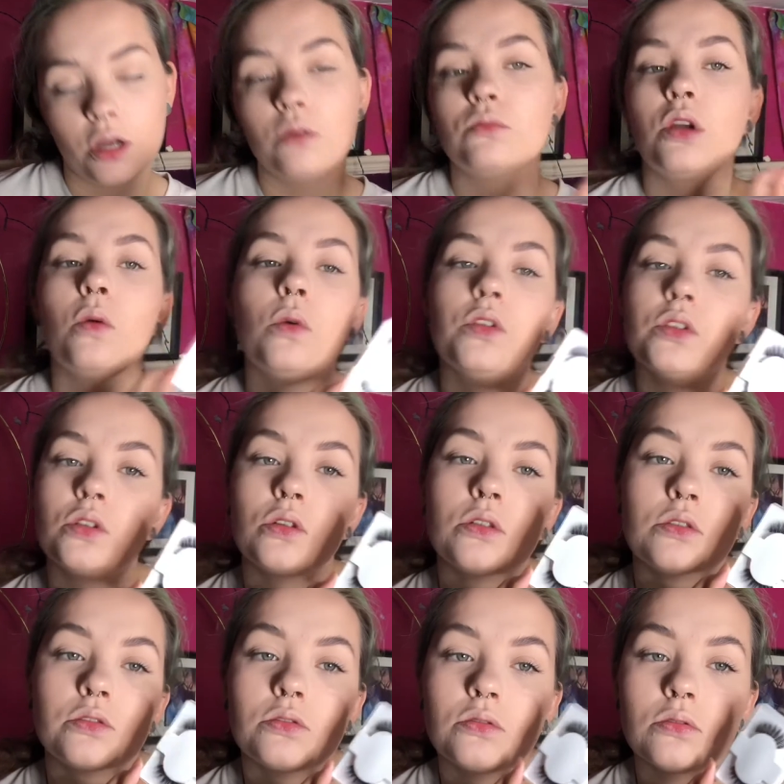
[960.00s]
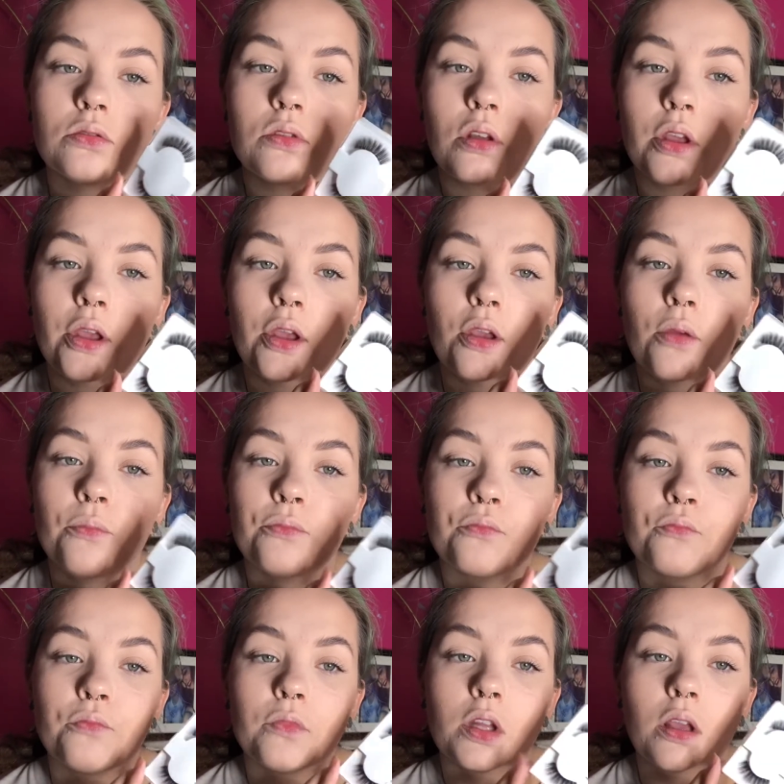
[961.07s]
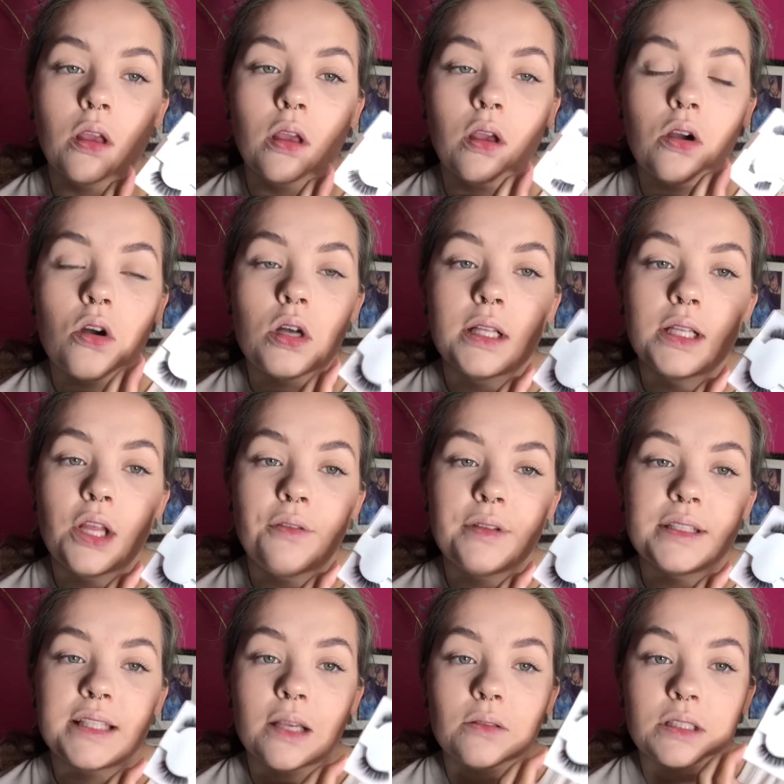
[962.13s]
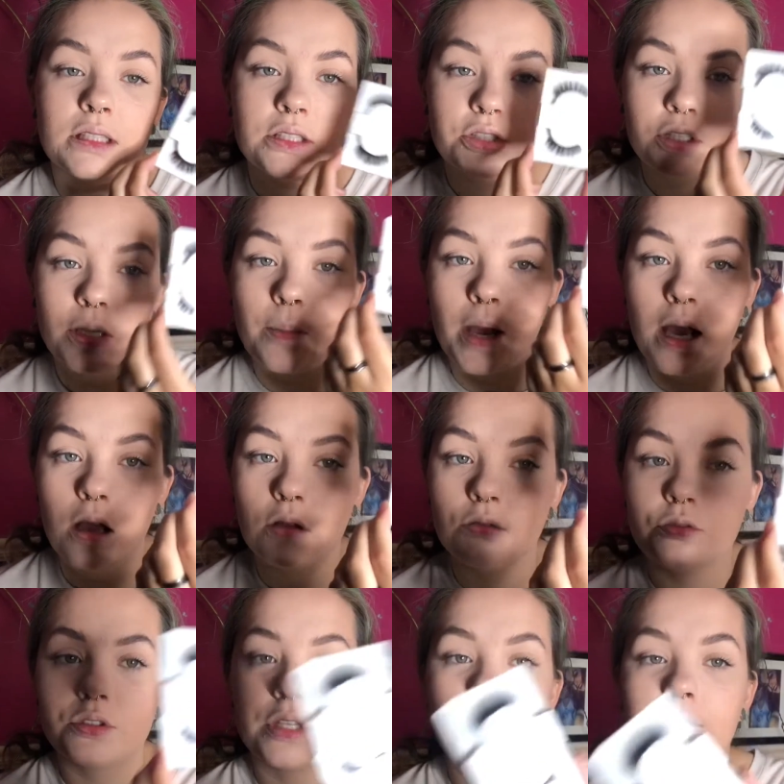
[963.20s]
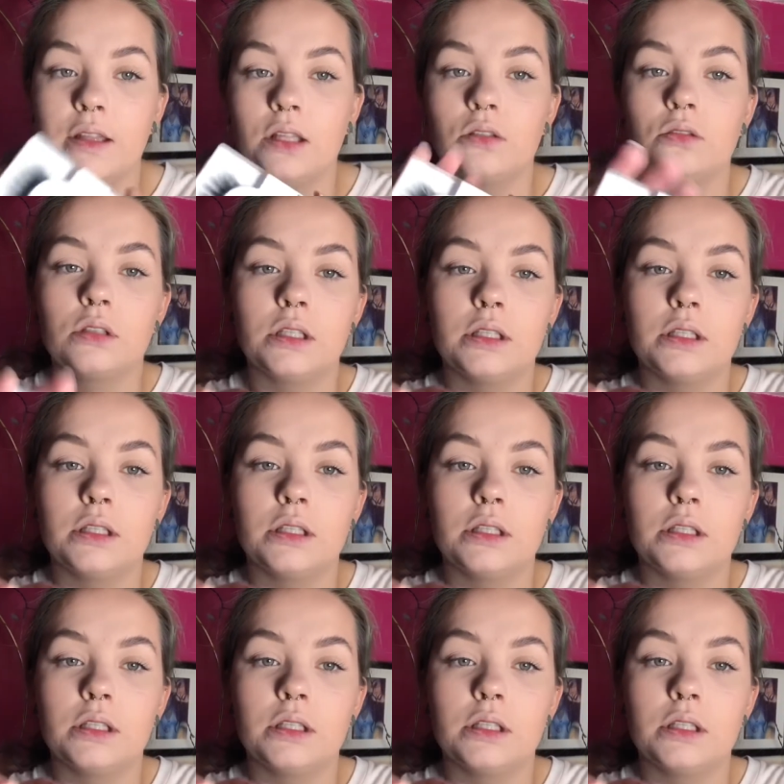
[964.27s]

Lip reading: know what they're called. All I know is they was literally £1 and they look like